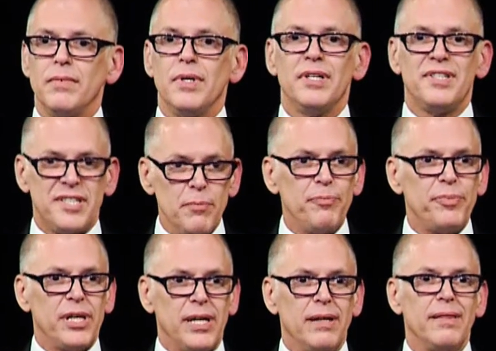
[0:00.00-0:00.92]

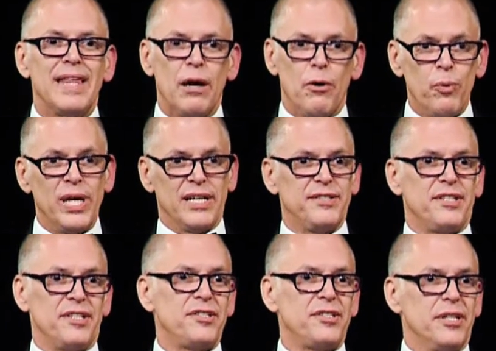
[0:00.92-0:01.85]
simply that we
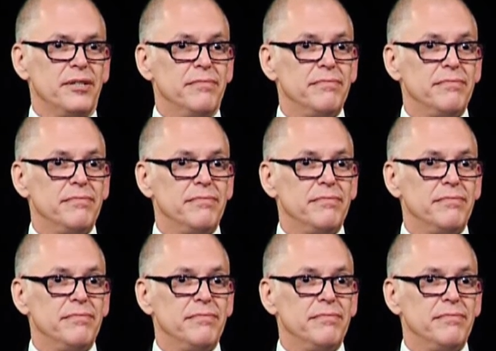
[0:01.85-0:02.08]
existed.